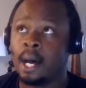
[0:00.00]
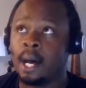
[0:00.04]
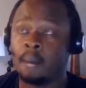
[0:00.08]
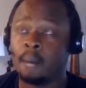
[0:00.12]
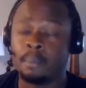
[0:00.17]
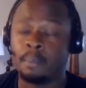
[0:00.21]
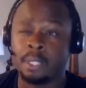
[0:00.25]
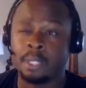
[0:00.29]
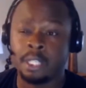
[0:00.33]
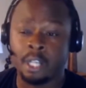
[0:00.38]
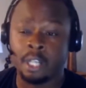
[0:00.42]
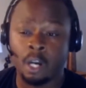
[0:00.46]

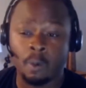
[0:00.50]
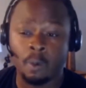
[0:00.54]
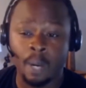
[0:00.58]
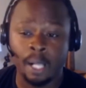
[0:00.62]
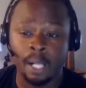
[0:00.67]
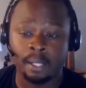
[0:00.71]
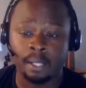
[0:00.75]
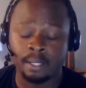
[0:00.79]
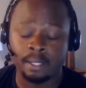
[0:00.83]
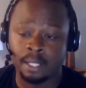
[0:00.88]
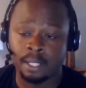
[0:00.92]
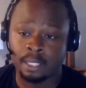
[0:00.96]
Michelle
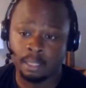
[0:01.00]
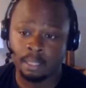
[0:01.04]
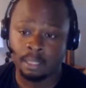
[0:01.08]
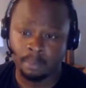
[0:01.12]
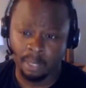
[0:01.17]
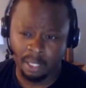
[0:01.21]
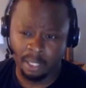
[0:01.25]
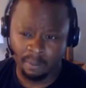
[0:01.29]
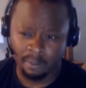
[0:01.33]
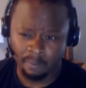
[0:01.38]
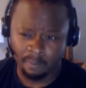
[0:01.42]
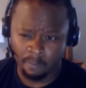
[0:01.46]
Wallace says
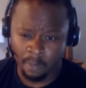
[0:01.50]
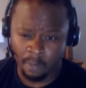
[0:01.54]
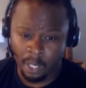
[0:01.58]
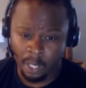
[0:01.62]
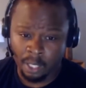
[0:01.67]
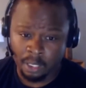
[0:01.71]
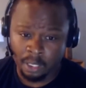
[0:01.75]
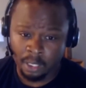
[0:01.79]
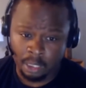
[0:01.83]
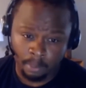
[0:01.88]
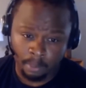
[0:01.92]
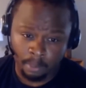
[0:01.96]
something very
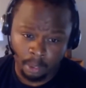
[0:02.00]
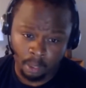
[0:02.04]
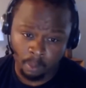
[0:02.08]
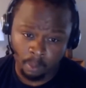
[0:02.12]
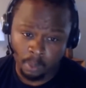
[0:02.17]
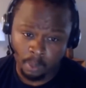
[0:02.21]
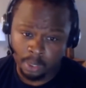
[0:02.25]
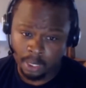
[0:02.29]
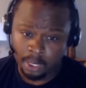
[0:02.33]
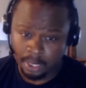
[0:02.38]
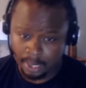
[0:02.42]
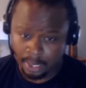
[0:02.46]
similar,
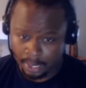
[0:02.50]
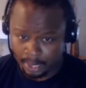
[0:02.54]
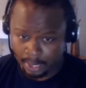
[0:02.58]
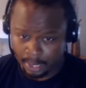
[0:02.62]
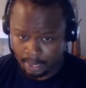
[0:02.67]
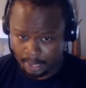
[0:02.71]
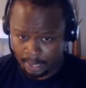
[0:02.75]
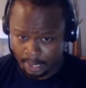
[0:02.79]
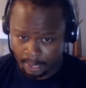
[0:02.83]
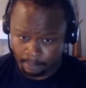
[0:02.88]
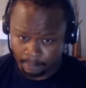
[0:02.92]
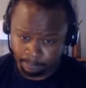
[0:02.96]
where she says
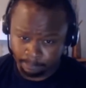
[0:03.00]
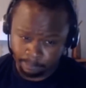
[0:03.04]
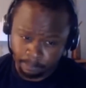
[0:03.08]
that